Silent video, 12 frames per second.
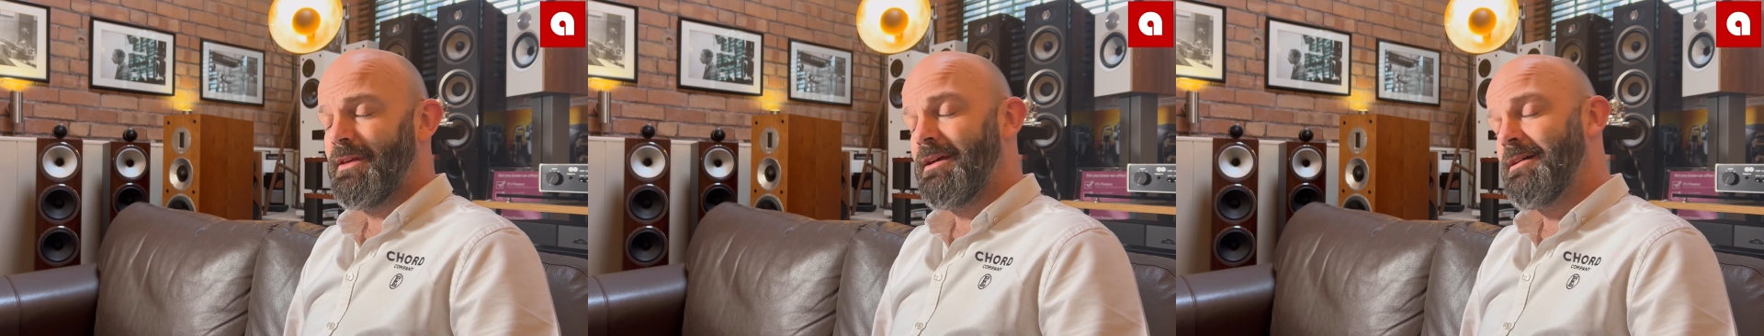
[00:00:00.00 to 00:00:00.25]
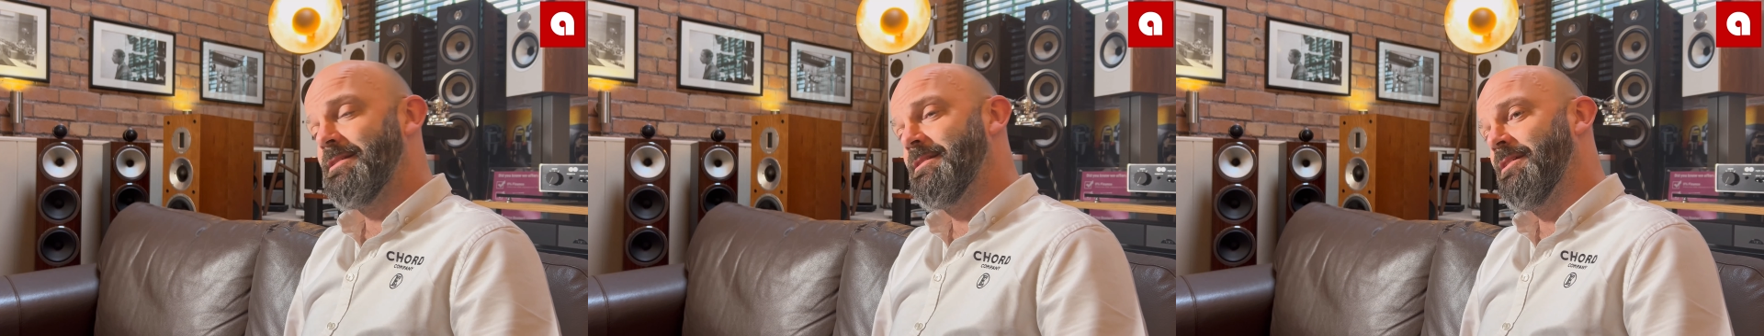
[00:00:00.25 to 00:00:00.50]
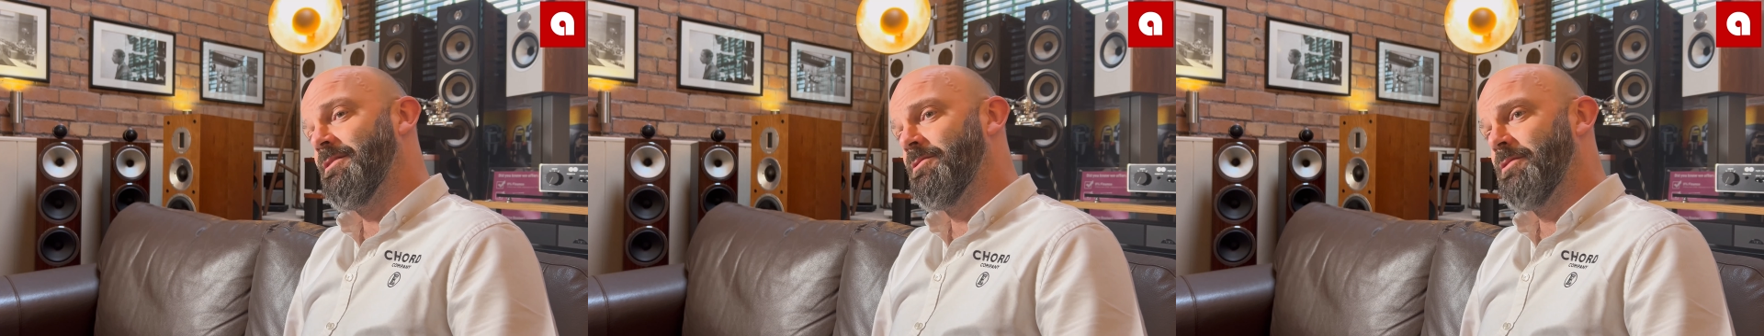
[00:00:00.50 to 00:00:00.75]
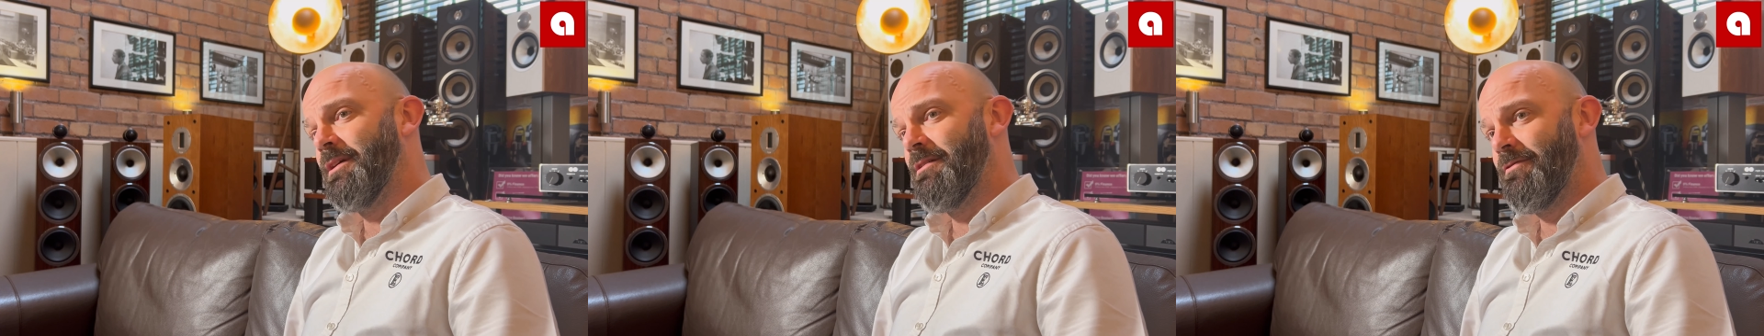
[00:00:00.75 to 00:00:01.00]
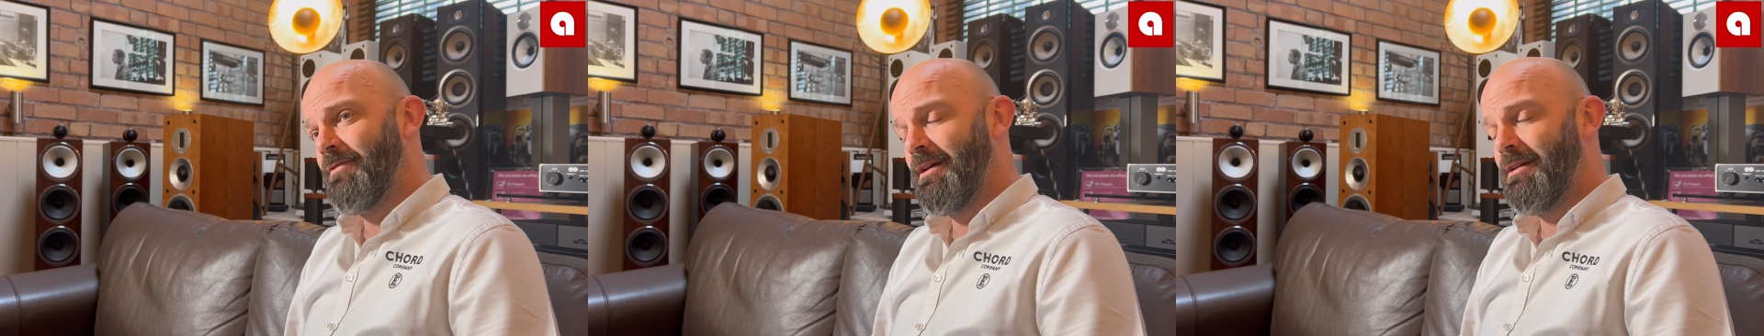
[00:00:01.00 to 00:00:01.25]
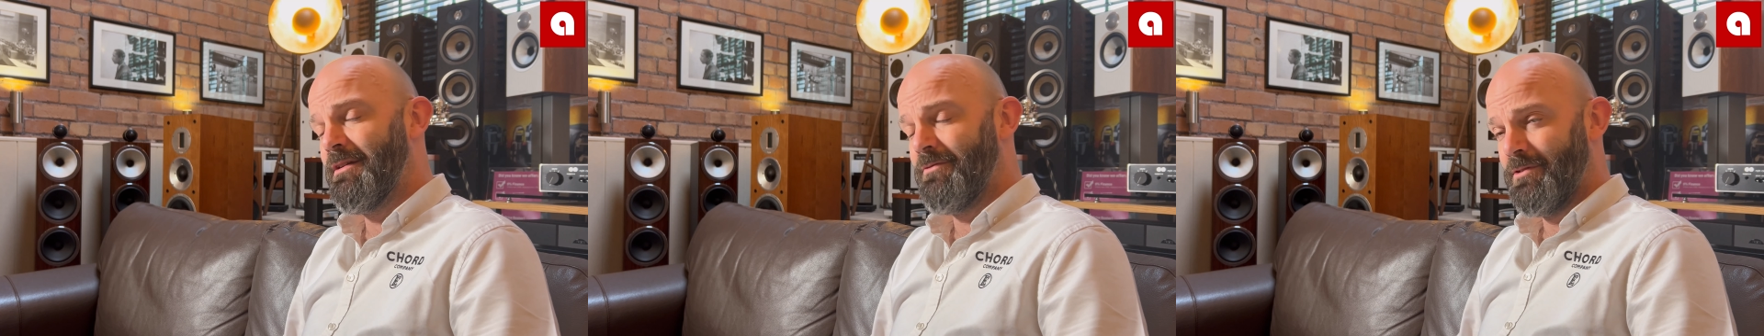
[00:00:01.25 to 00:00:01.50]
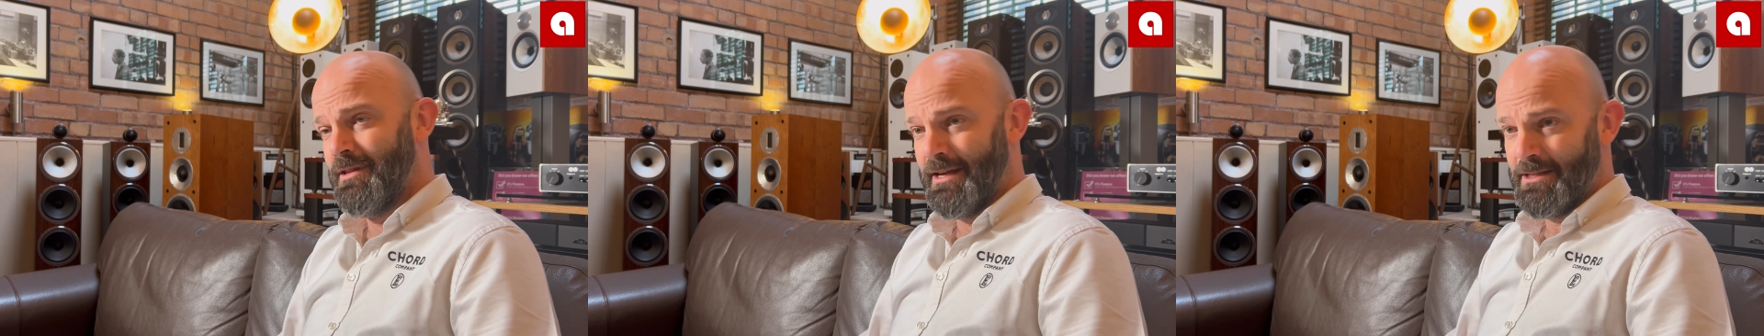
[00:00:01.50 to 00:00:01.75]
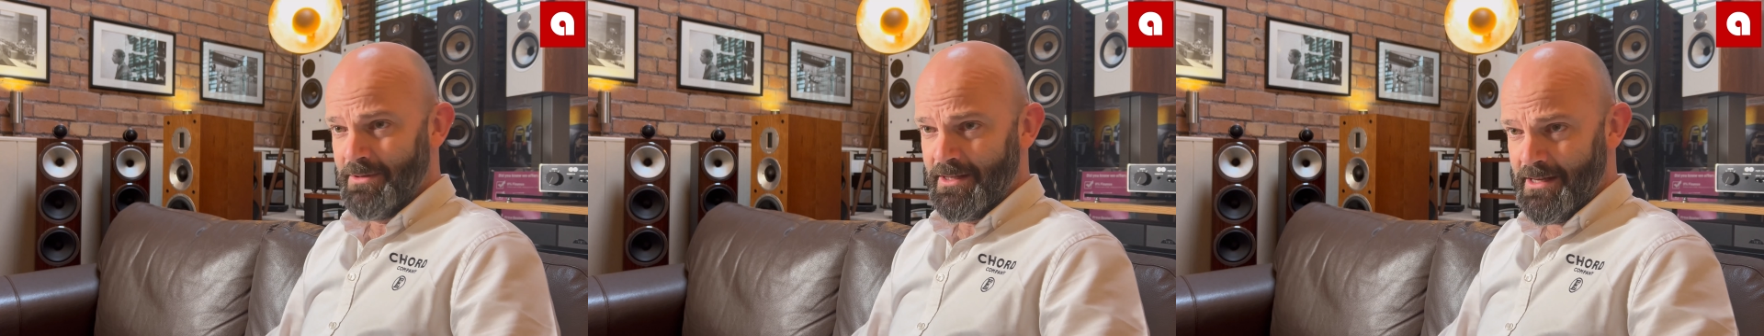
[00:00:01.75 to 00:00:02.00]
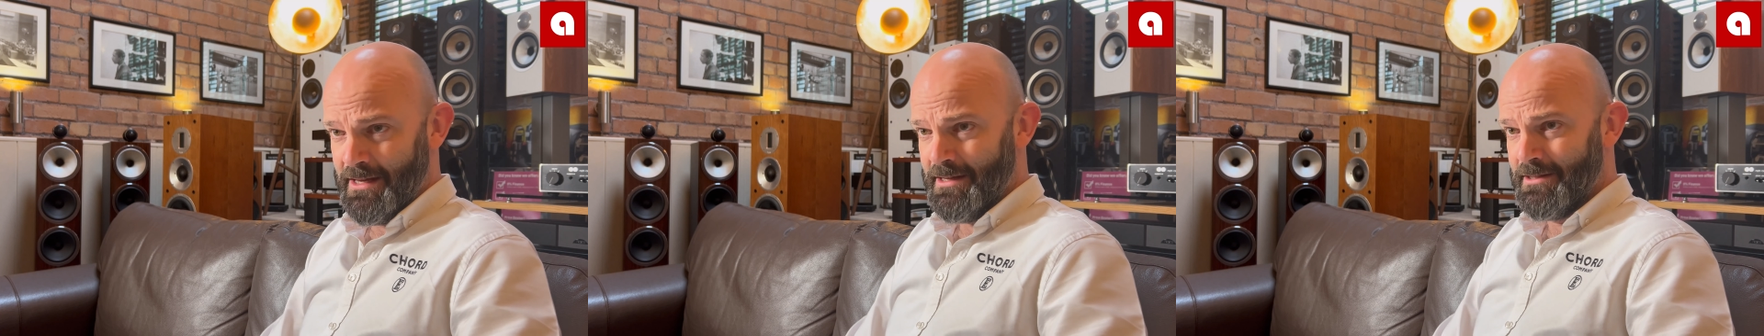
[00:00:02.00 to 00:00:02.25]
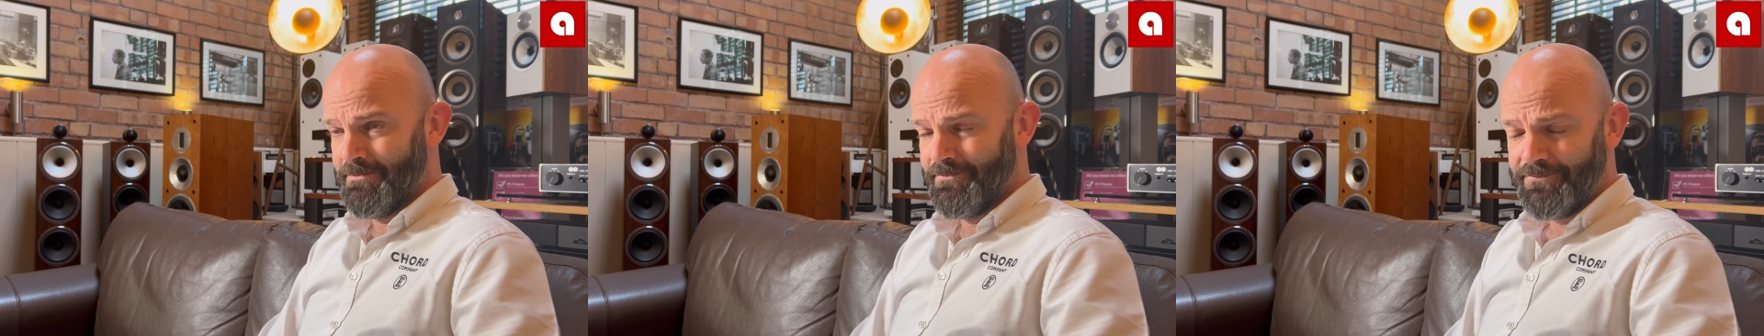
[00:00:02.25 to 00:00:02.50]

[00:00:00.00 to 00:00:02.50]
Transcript: guys here at Audio Fair have all the expertise.